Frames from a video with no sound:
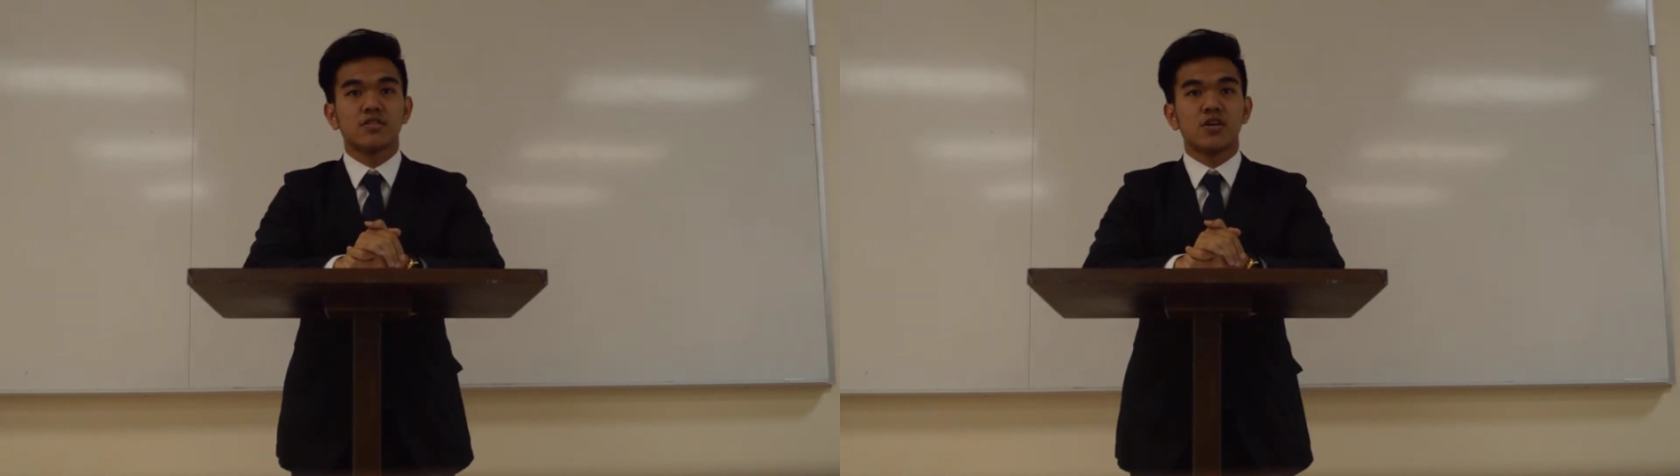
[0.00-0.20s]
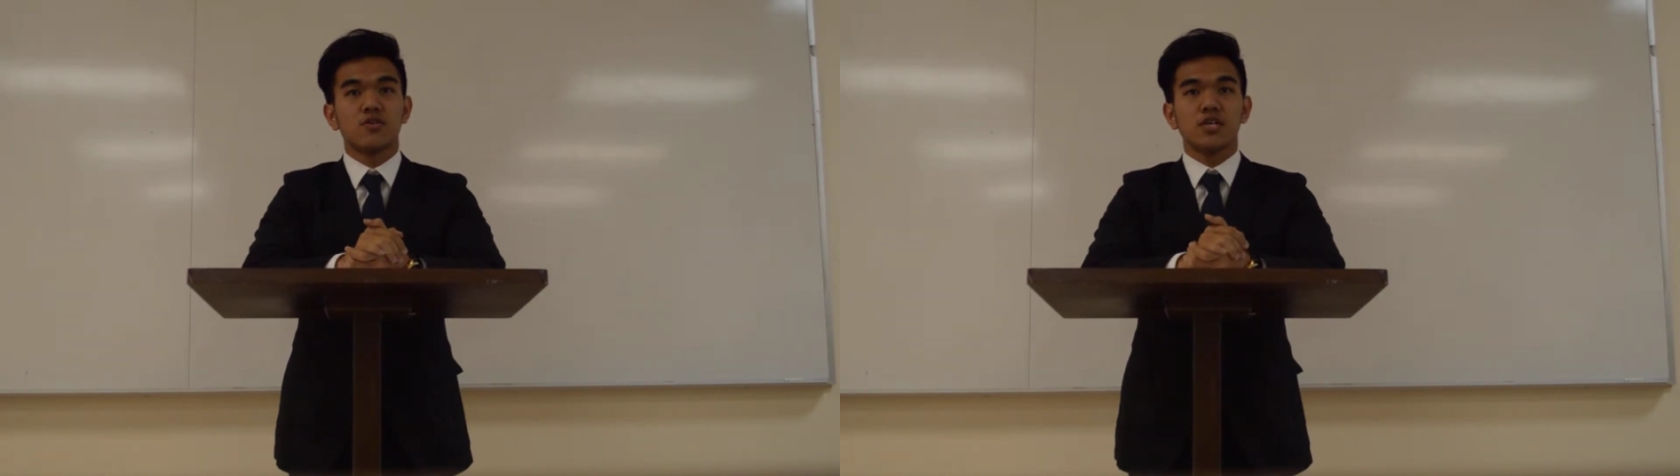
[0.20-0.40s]

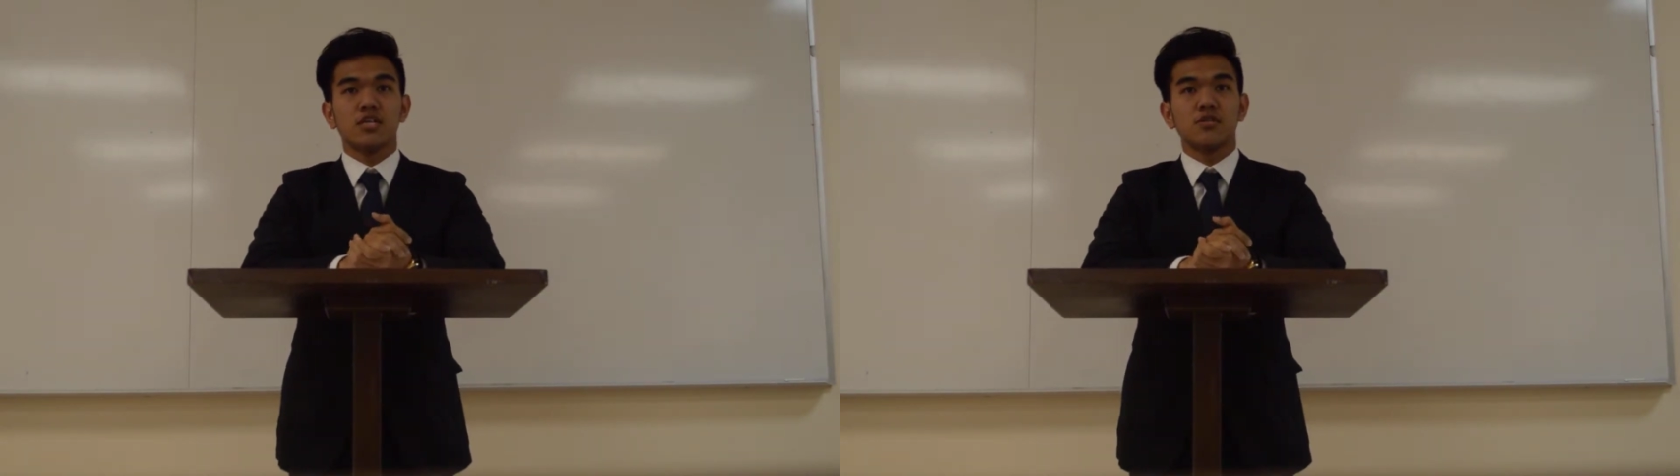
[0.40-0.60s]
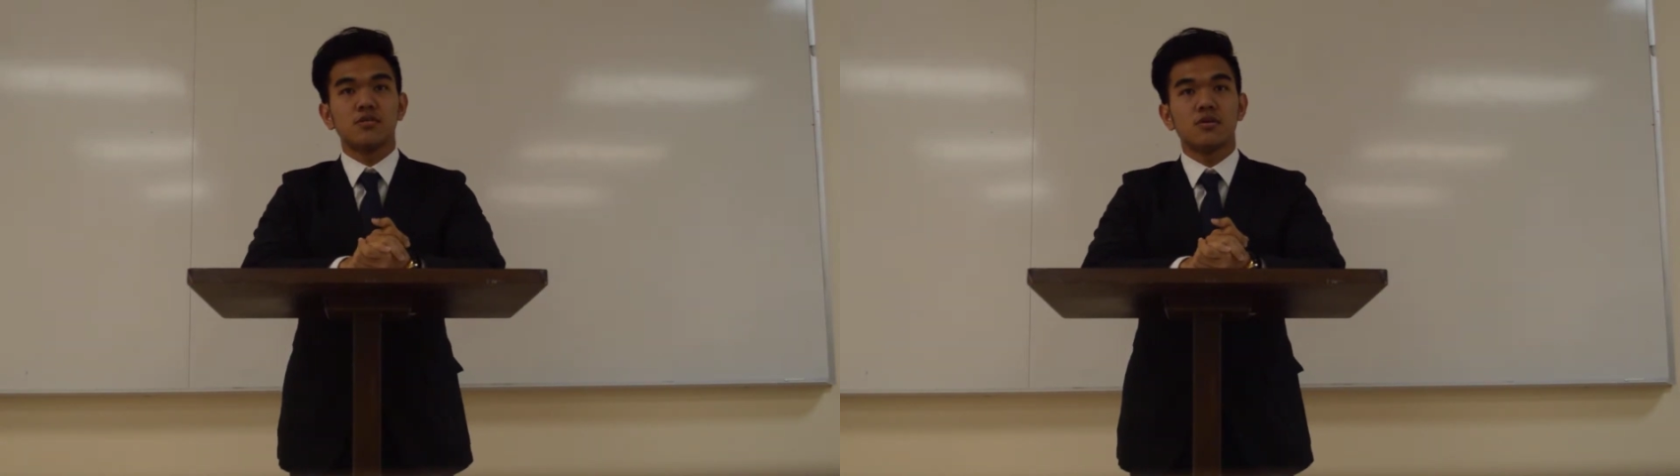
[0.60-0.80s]
Tony
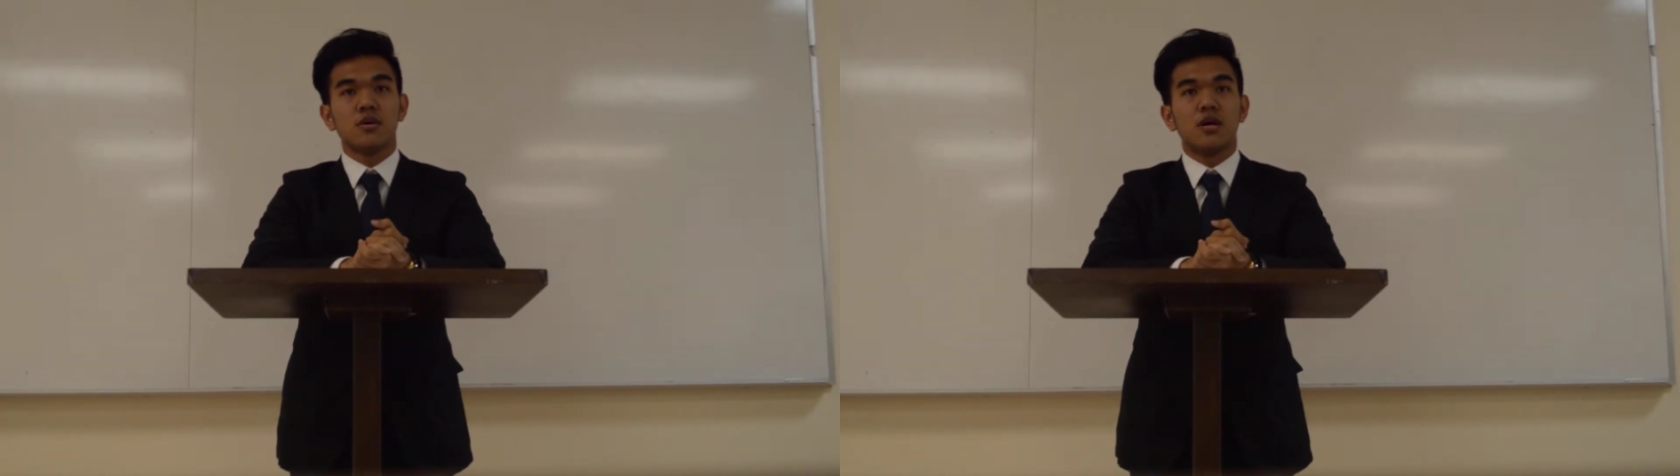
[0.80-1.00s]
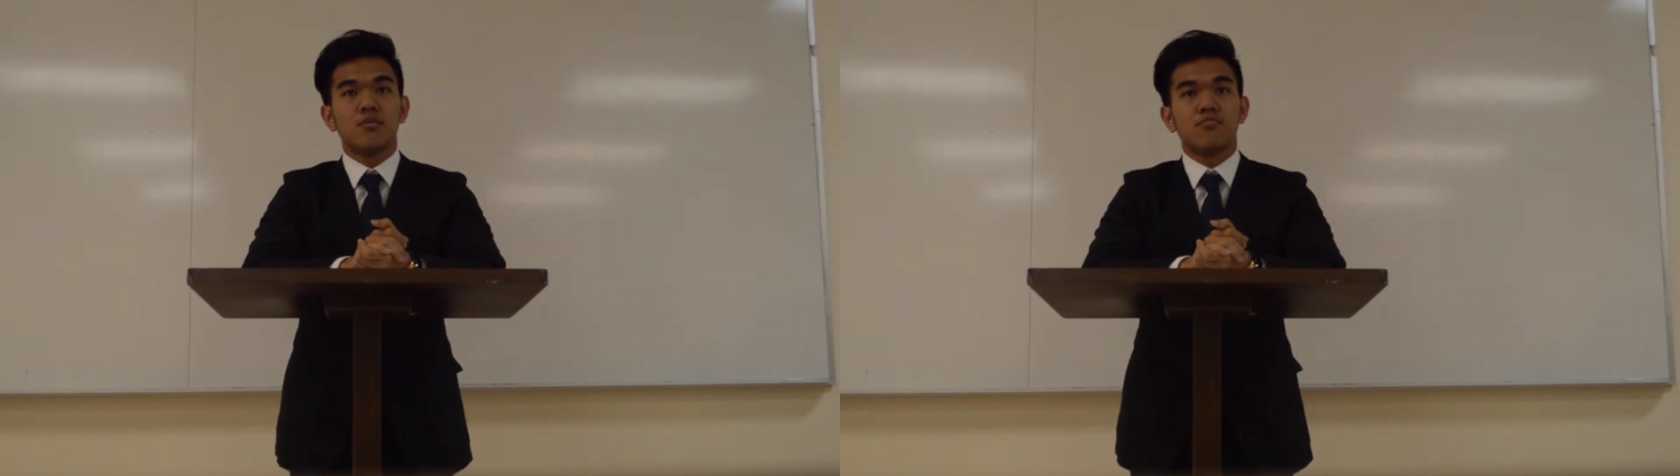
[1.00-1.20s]
Luu.
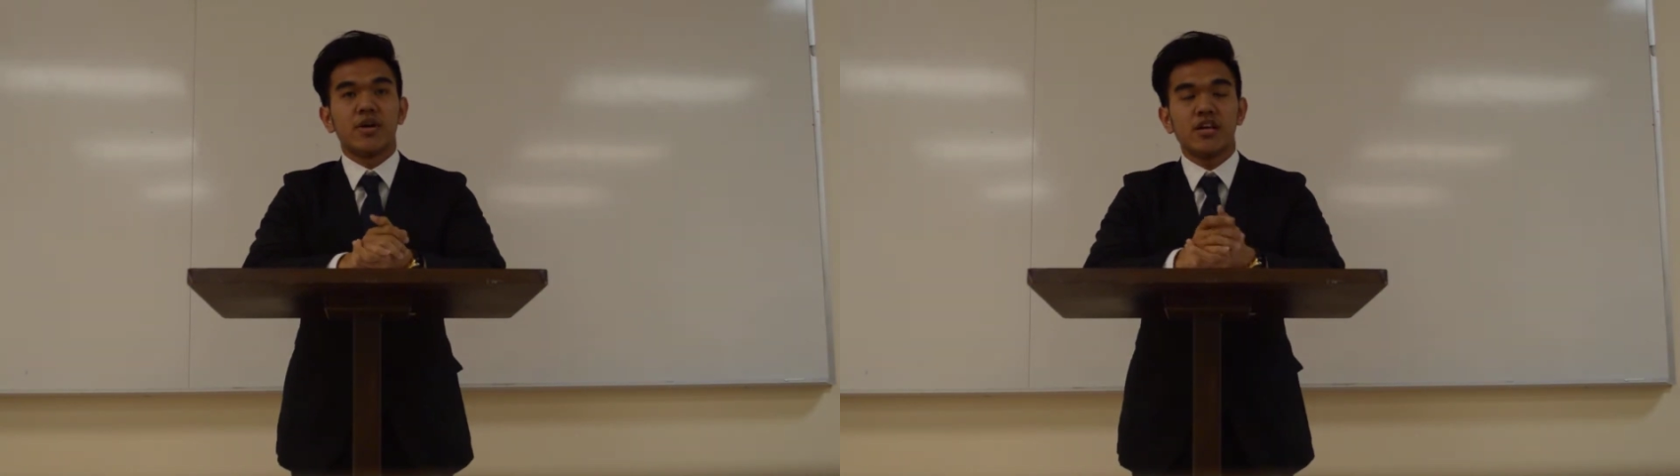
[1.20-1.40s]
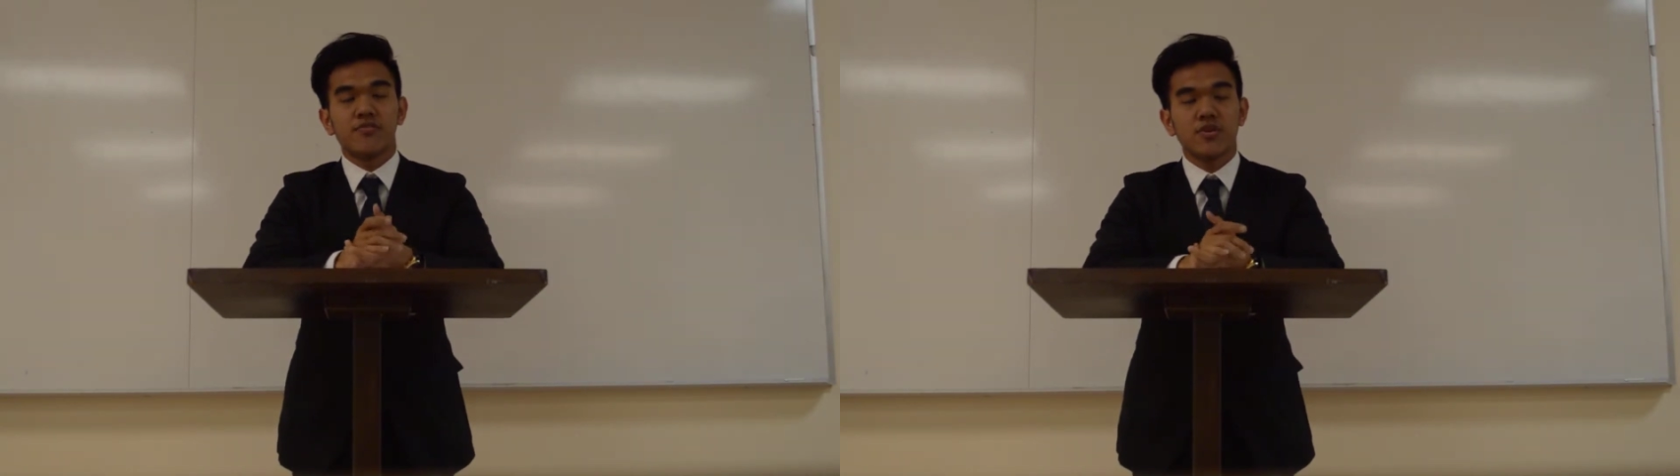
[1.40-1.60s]

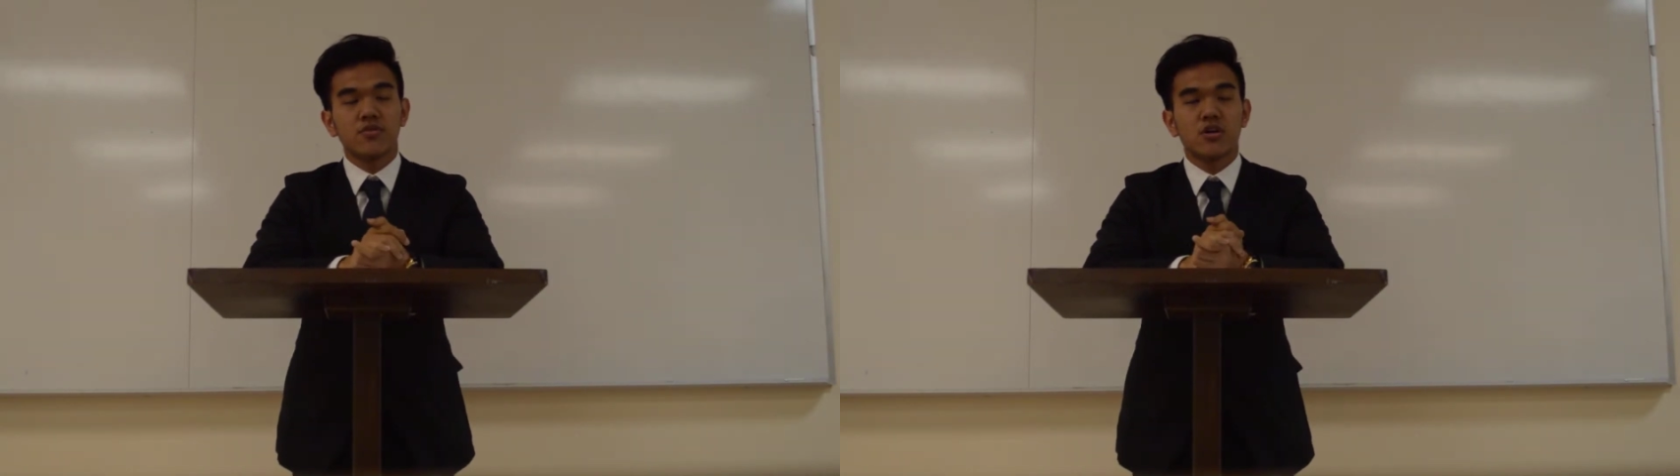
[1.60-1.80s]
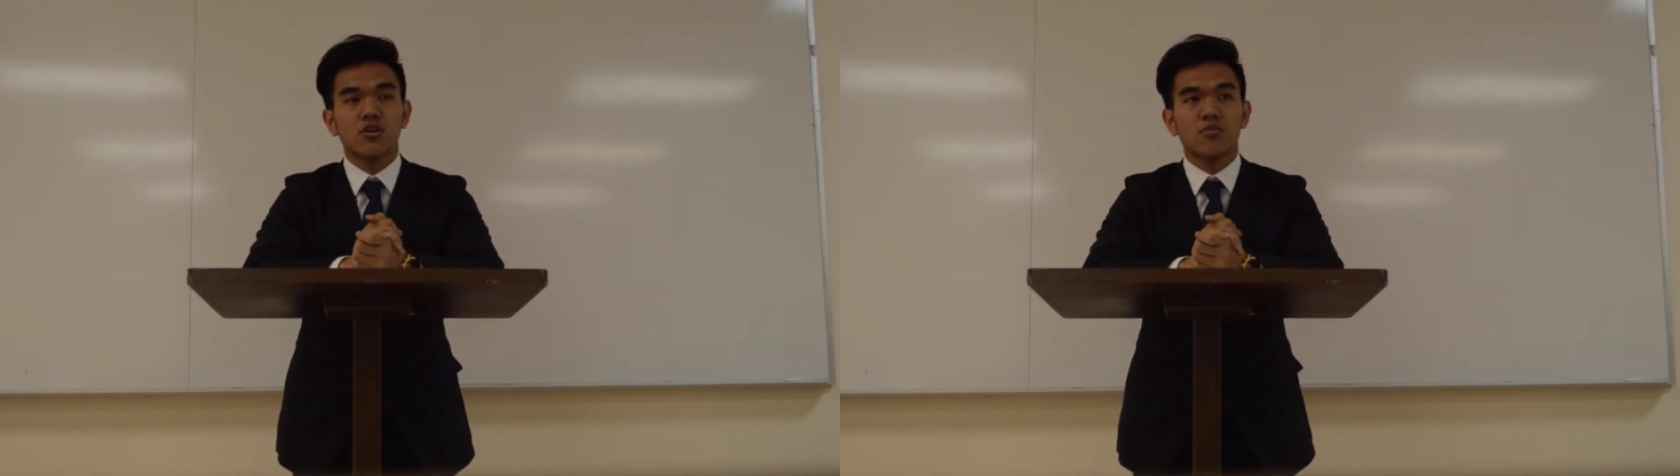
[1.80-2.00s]
Many of you
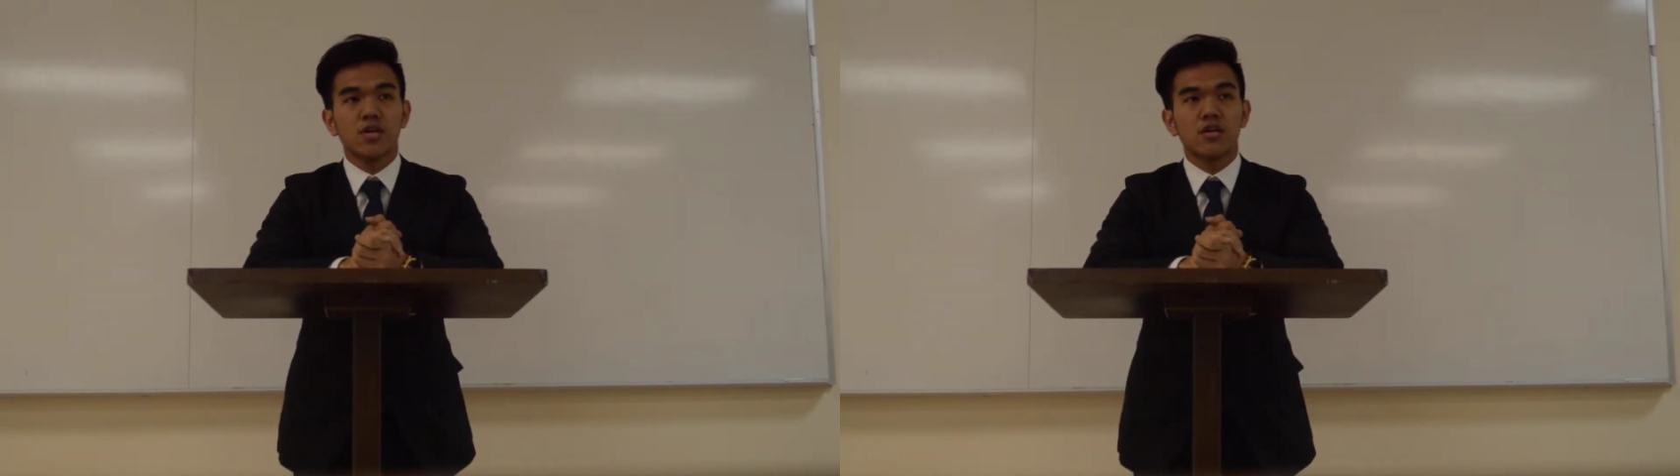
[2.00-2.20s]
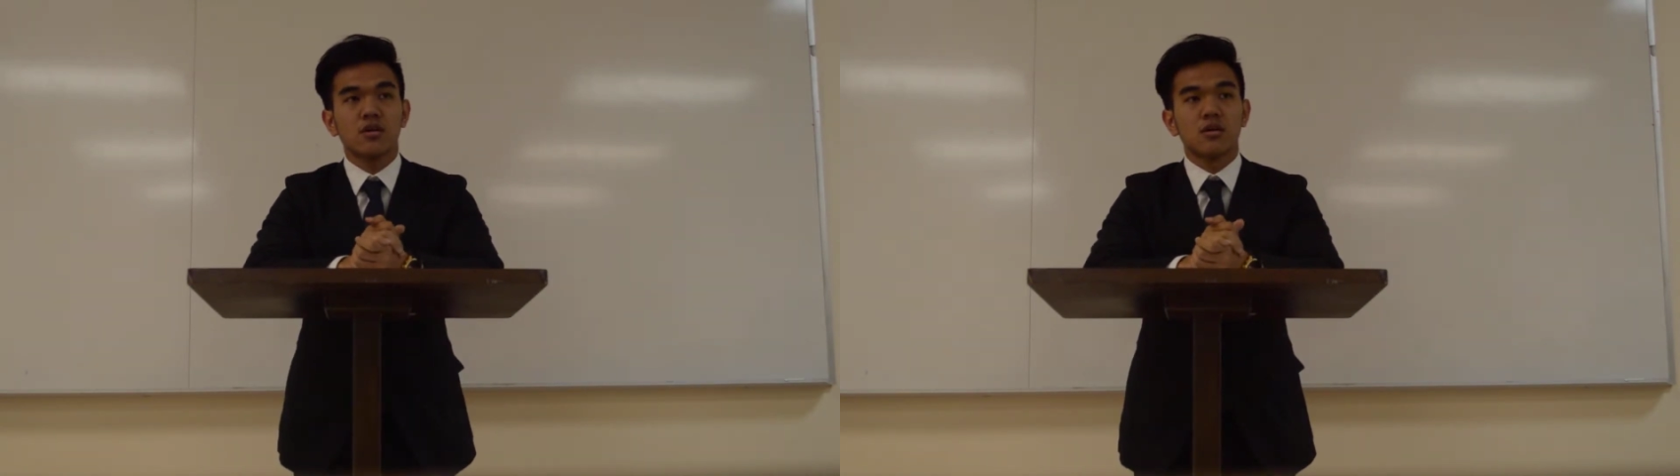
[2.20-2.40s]
don't know
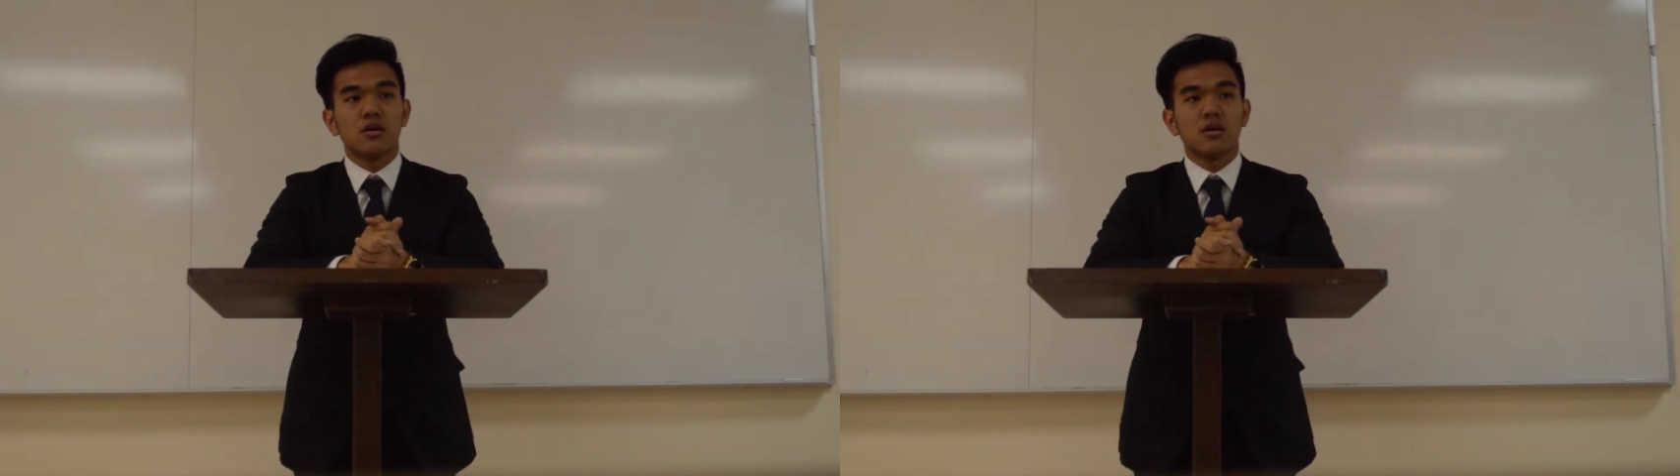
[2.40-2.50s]
me.